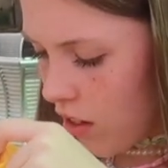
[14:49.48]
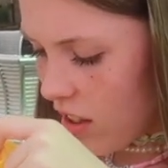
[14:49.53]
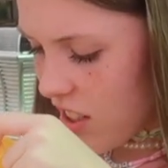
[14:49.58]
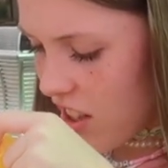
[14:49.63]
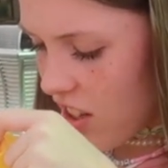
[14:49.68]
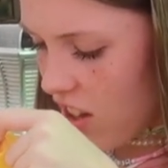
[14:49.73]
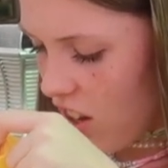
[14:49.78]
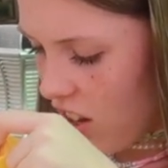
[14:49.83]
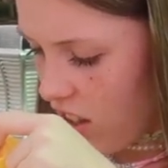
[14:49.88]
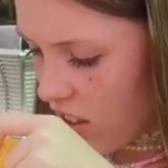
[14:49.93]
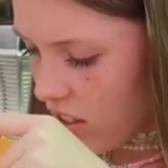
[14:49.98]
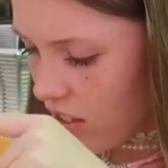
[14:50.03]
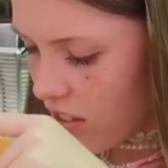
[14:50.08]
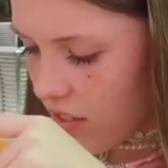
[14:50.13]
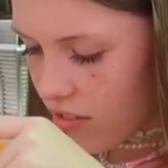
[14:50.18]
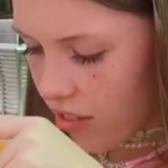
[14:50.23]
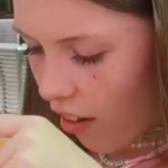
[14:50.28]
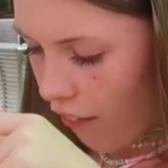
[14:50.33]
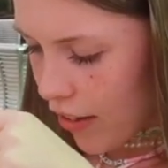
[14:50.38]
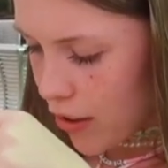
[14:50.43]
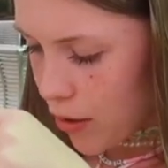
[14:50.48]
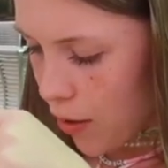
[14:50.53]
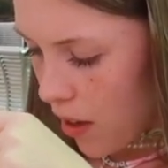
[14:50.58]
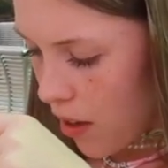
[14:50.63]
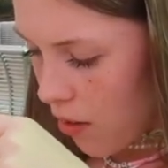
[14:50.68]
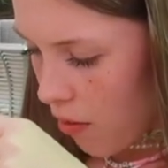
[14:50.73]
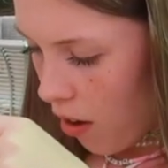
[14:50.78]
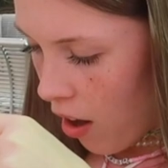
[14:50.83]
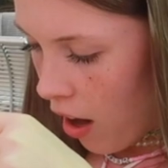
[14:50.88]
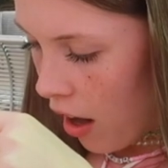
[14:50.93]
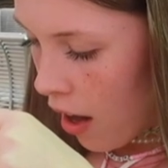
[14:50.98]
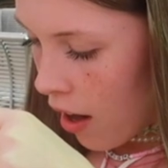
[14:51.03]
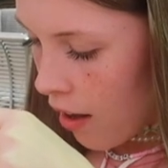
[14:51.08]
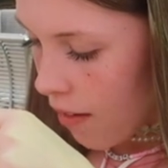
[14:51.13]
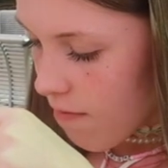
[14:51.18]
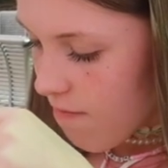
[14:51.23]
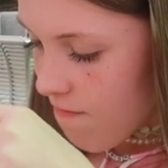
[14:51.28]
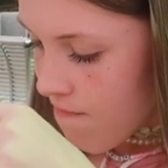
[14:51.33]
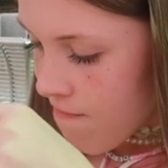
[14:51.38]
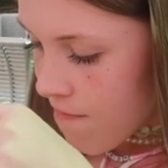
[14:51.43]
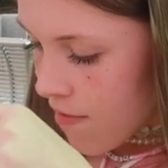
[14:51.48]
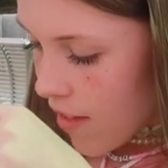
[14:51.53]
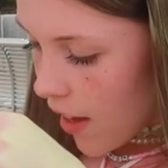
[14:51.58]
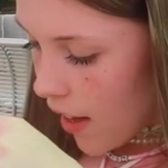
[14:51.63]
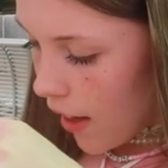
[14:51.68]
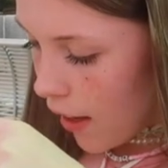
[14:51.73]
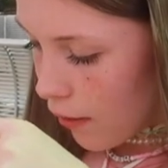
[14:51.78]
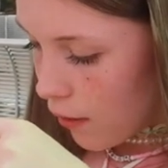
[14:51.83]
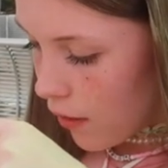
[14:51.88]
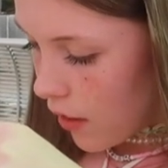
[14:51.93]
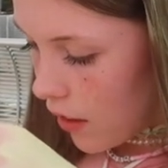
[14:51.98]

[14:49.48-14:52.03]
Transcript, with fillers: what's it called? Forever 21. It